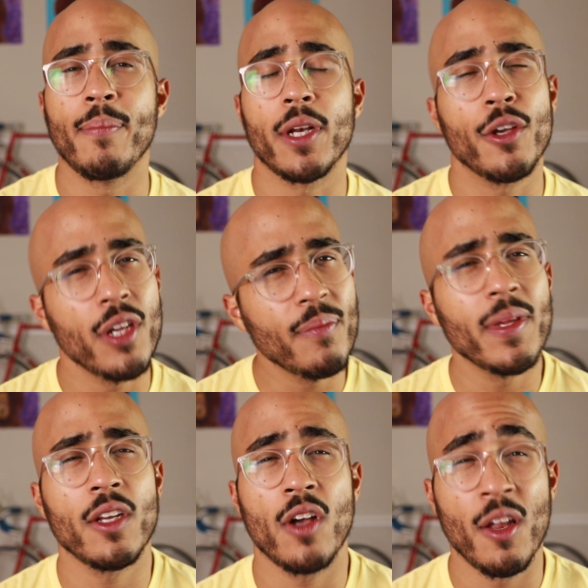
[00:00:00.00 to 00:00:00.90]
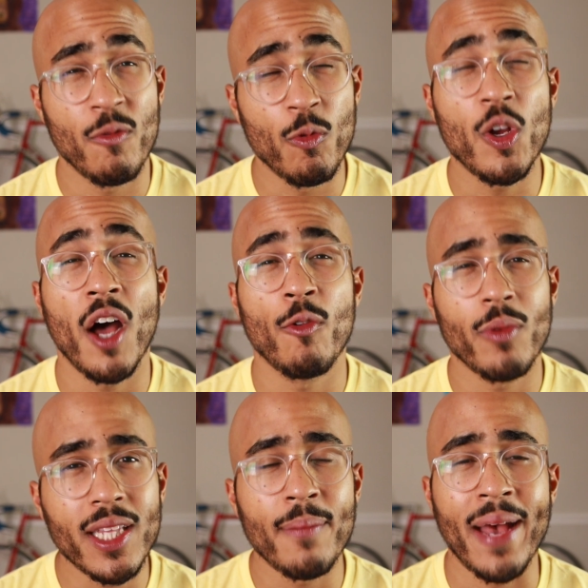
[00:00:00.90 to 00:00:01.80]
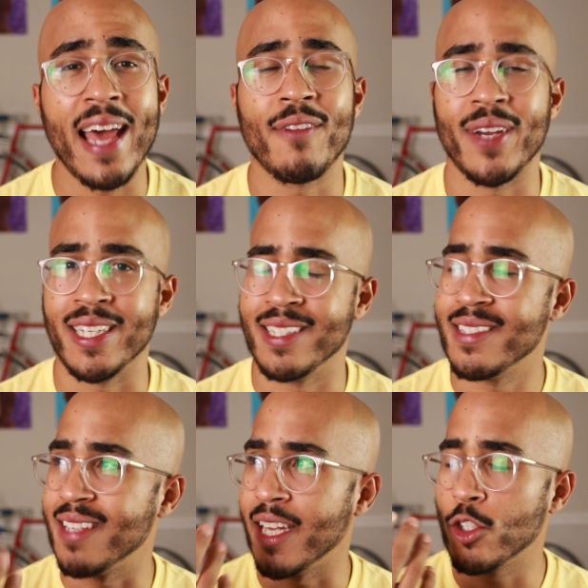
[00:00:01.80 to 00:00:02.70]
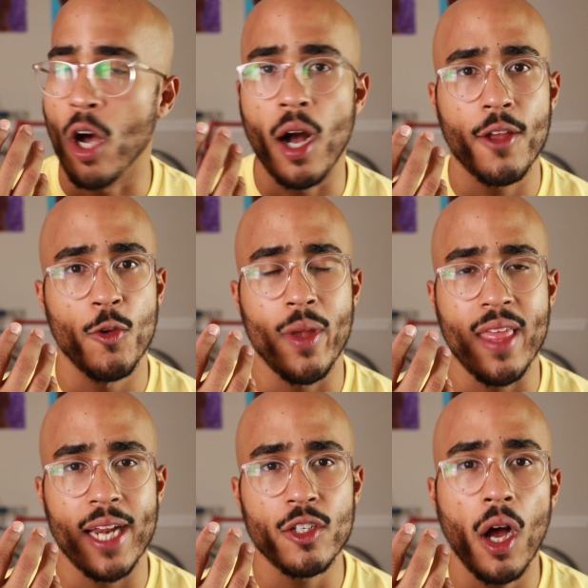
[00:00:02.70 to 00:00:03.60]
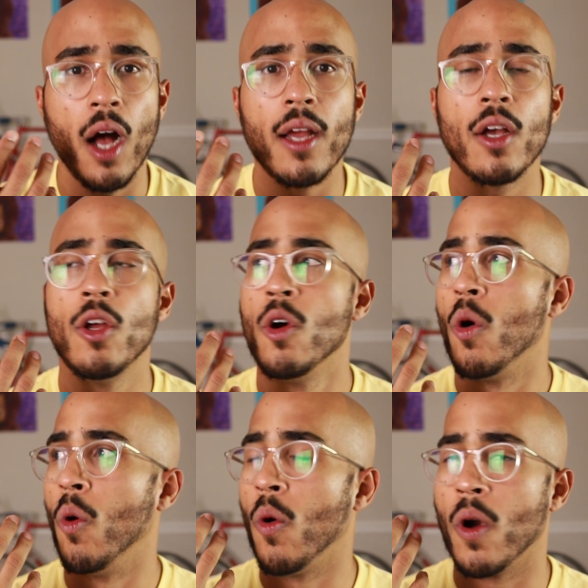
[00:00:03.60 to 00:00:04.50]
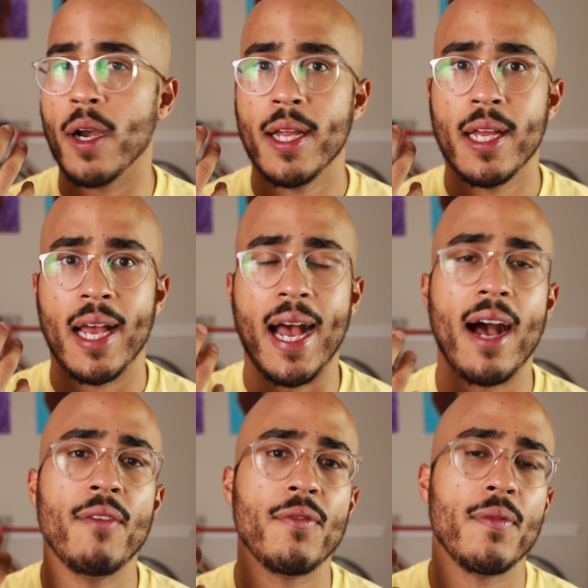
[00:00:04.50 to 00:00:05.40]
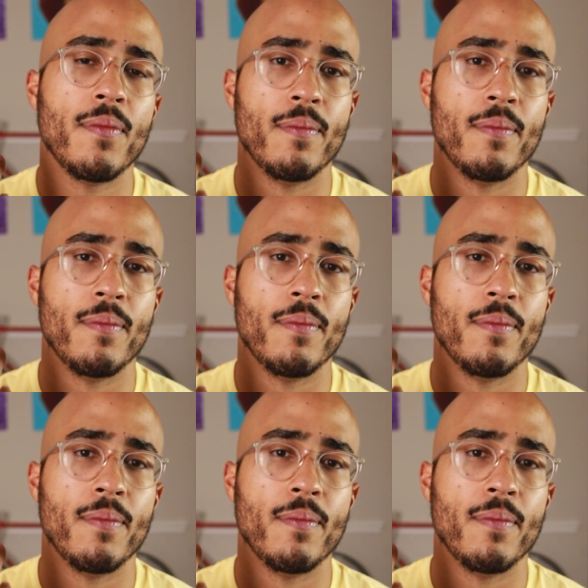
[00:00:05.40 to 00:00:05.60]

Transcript: but could have been gone really bad if I didn't say talk the way that I talk or have,